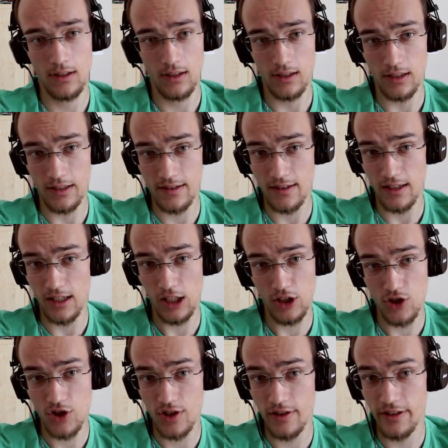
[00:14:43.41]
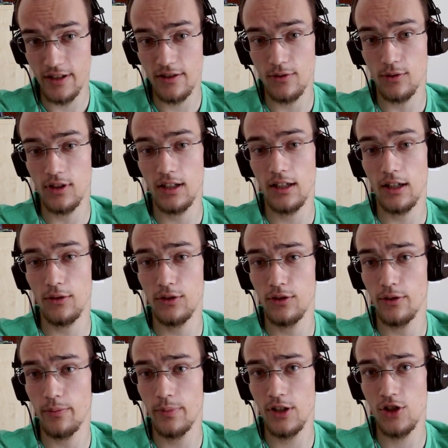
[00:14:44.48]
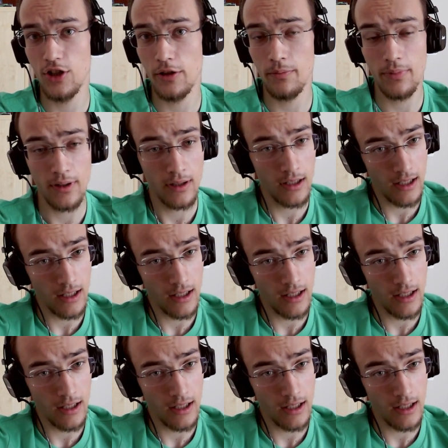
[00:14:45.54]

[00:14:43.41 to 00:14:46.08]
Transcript: Let's say h6 to kick out your bishop,